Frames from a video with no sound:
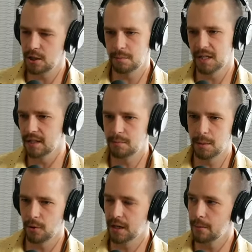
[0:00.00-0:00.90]
Just because
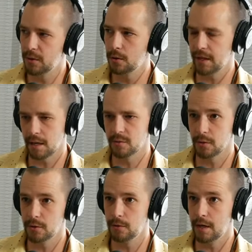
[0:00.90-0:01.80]
people are coming through, like I'm
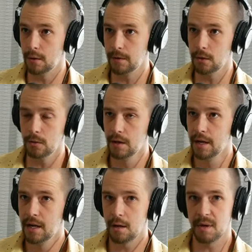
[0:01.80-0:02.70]
supposed to do an interview
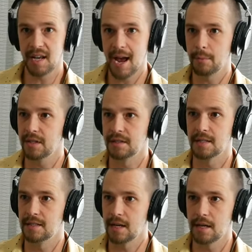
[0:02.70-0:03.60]
in Minneapolis
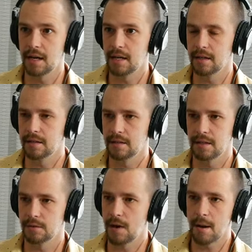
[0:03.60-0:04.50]
on Sunday because
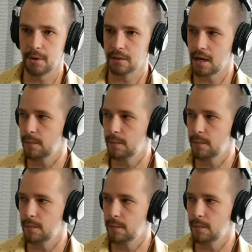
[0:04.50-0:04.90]
this rapper is